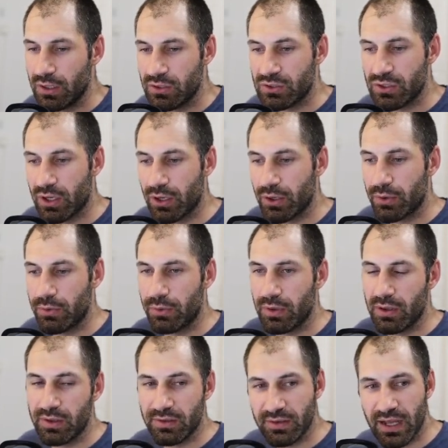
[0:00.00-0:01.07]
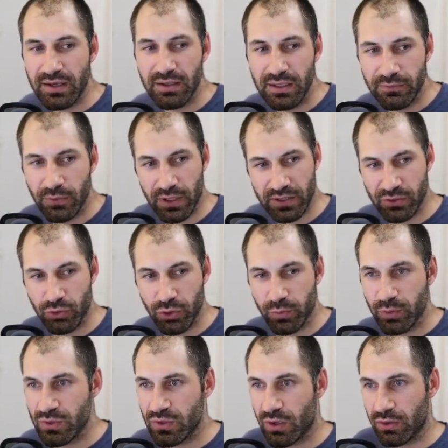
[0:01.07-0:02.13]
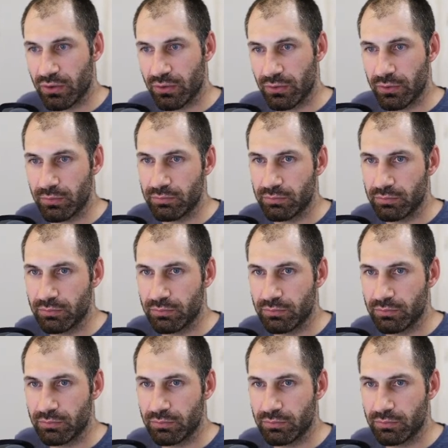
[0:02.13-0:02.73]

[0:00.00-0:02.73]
So luckily for us, Drupal's not going to